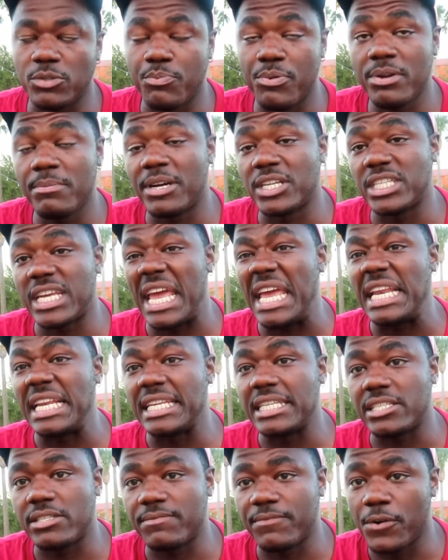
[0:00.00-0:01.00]
pretty much
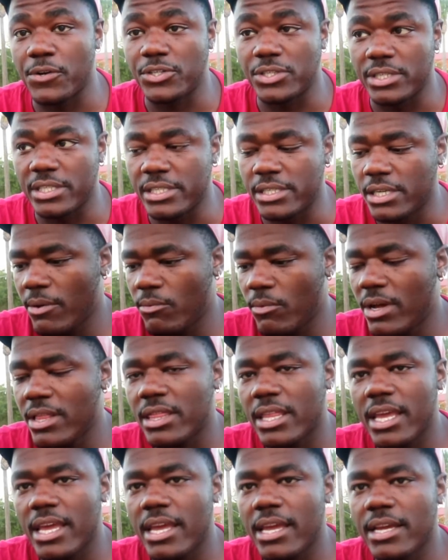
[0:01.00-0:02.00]
endless, virtually. And one
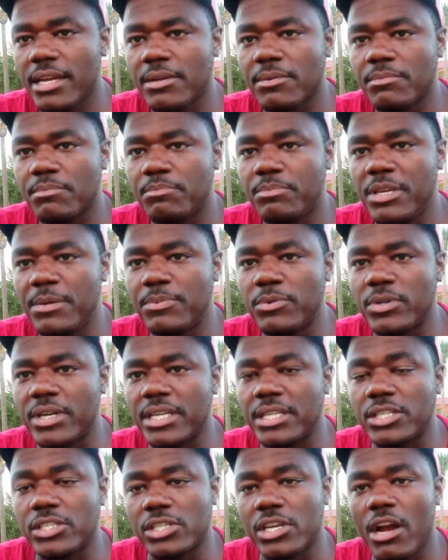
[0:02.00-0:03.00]
thing people
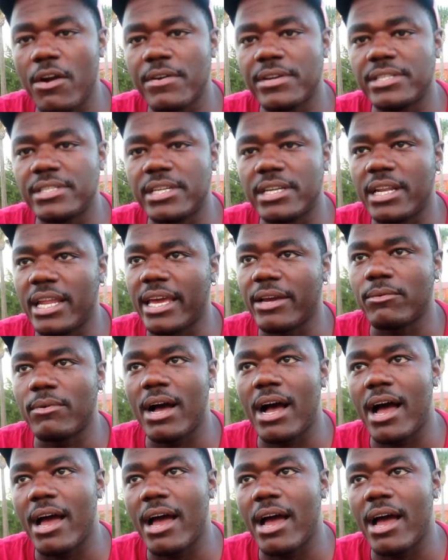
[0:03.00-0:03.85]
get discouraged in, like, wow,